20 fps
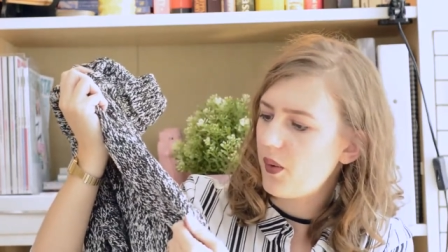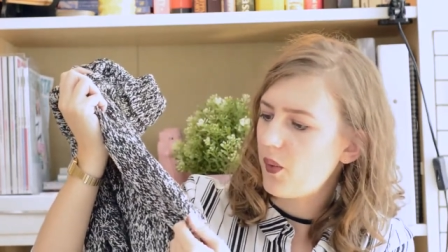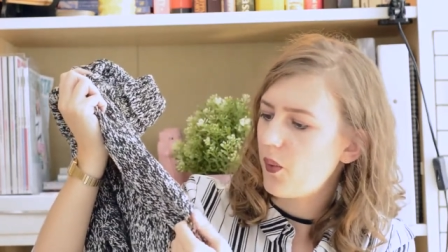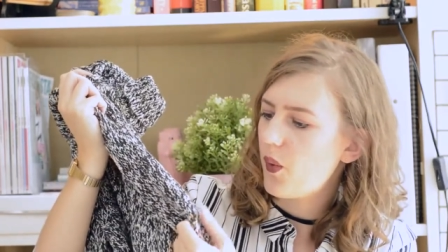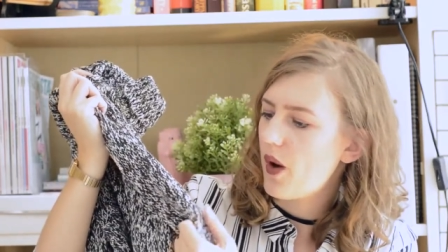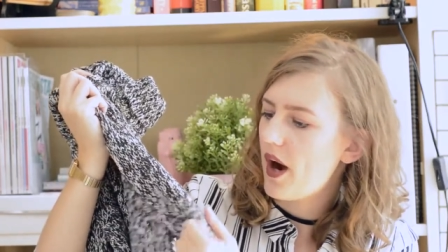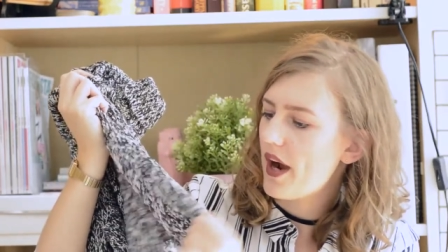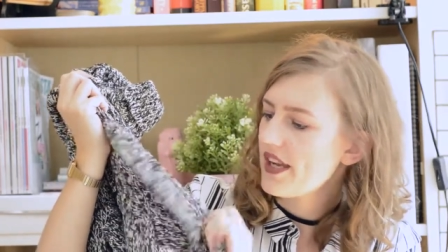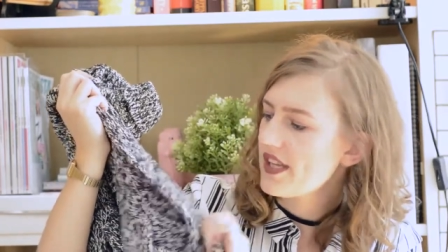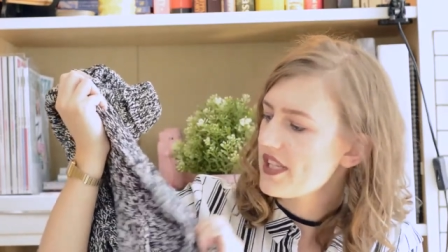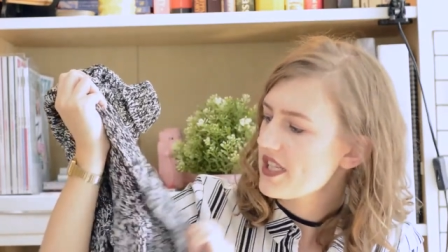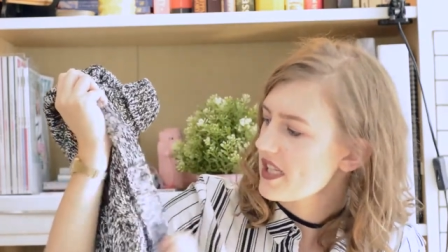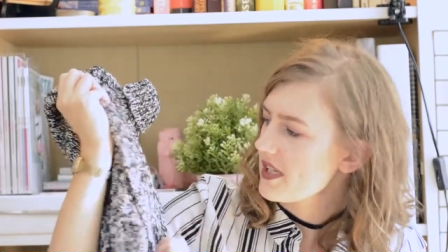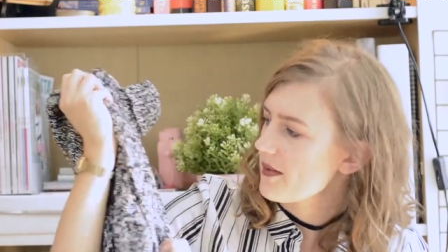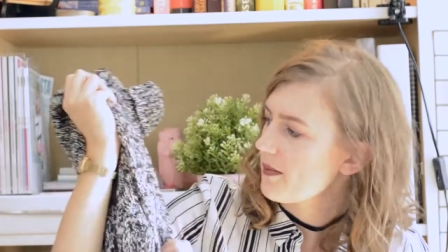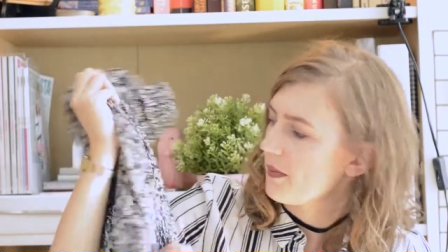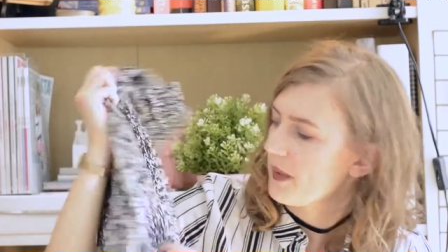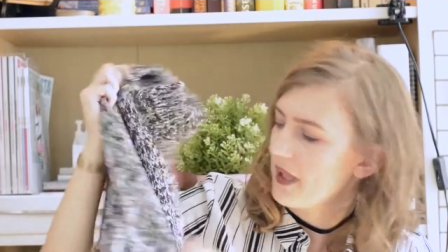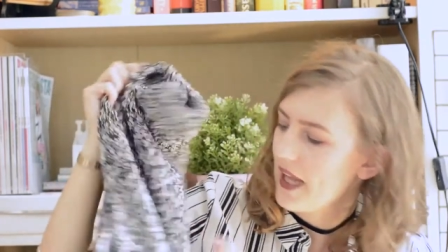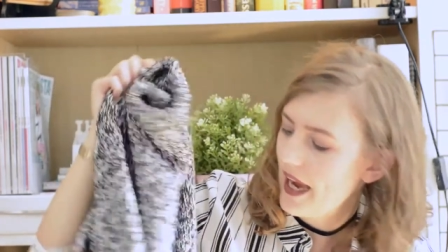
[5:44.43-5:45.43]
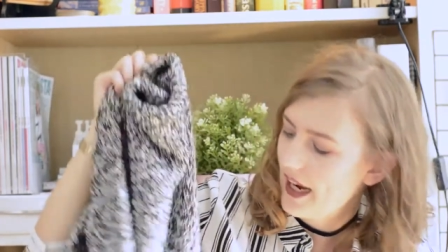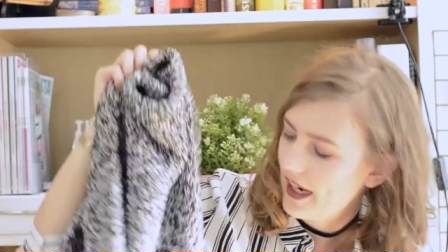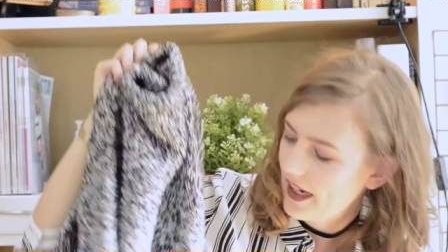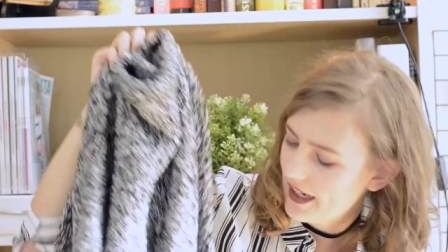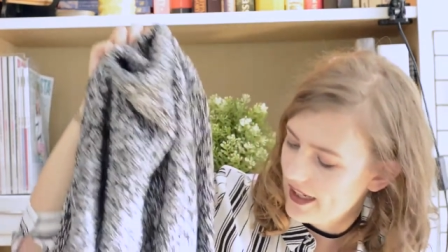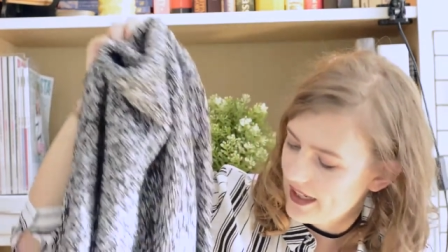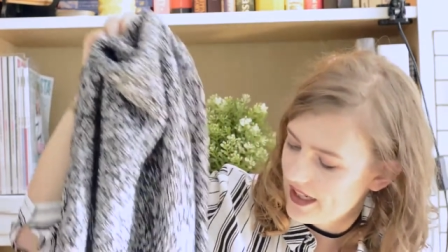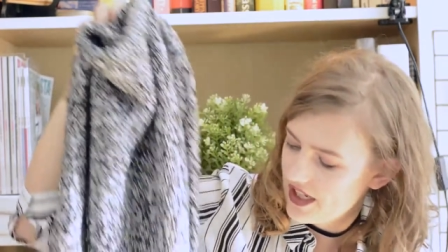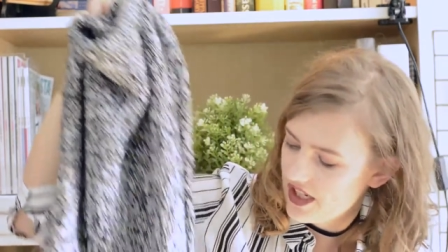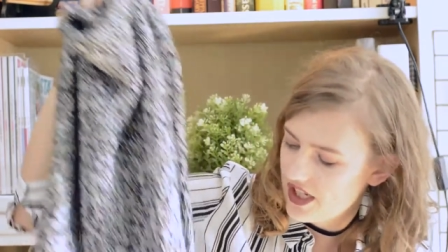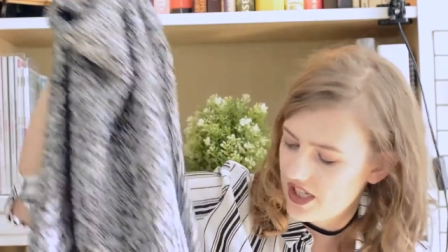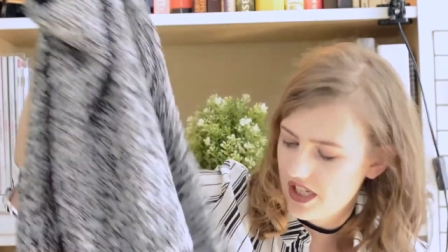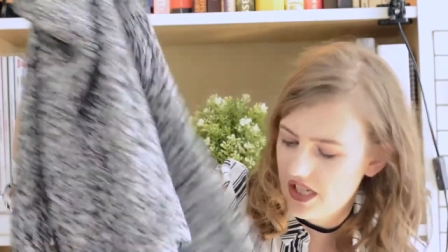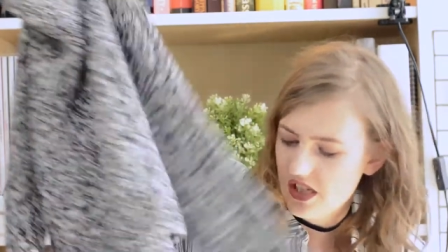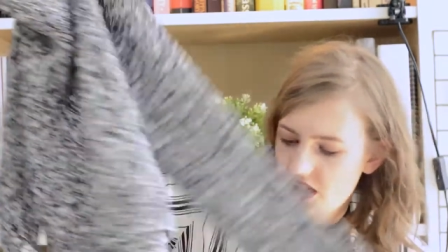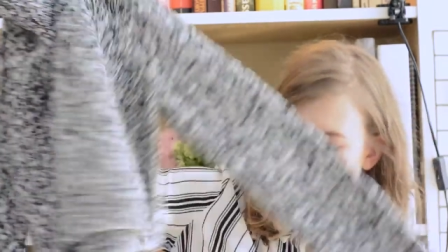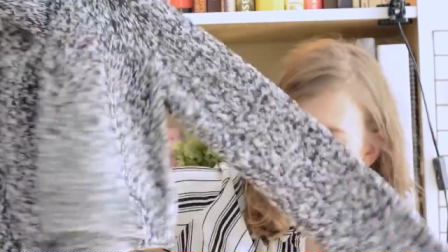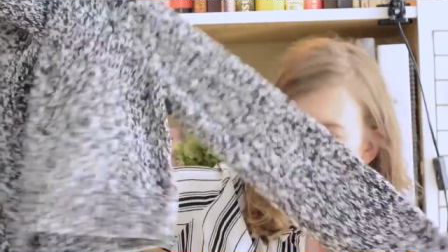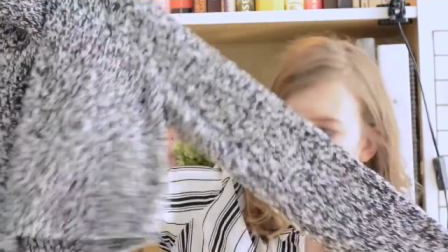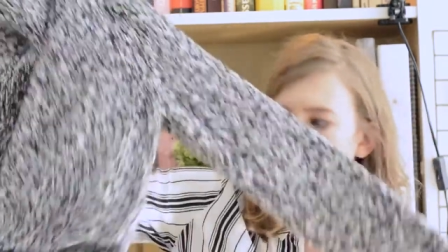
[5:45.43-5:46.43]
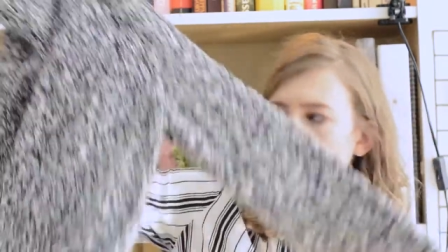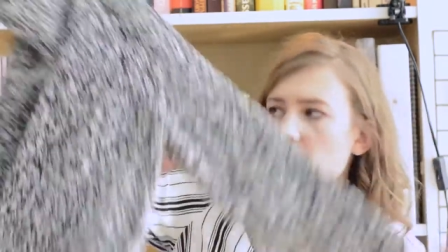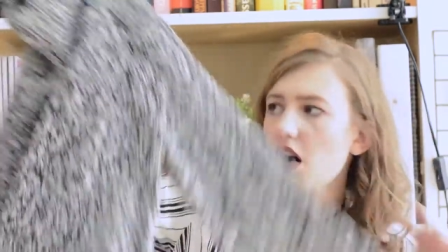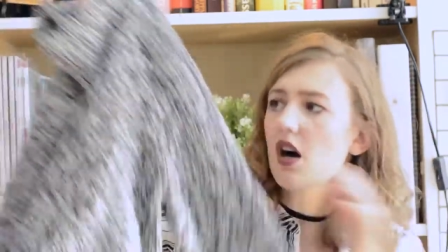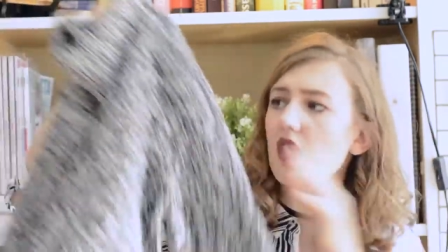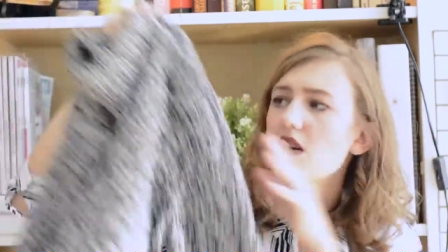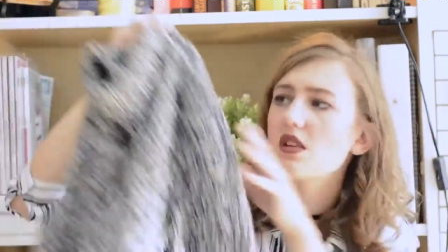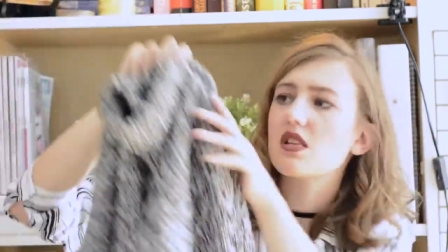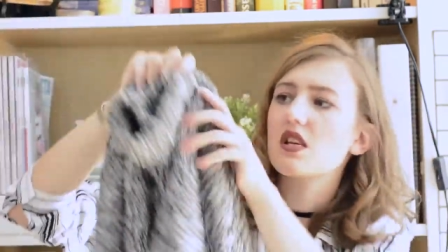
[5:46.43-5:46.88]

white and black. It just has long